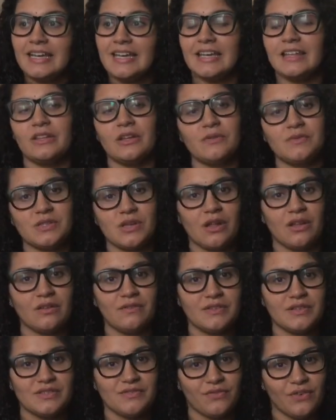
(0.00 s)
He loves all
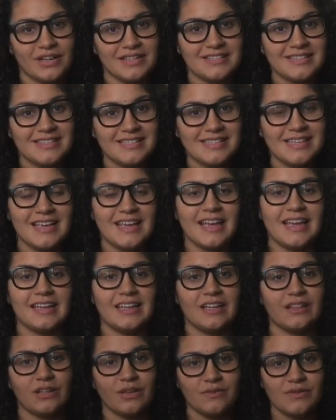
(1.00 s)
of his friends,
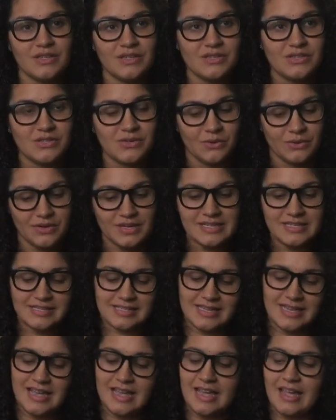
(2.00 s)
and he loves these
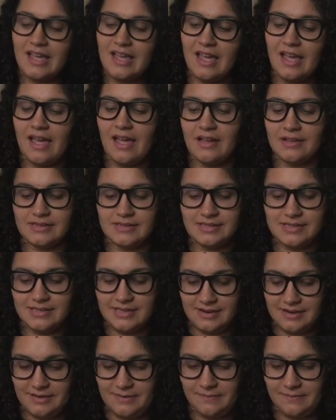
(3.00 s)
stories. And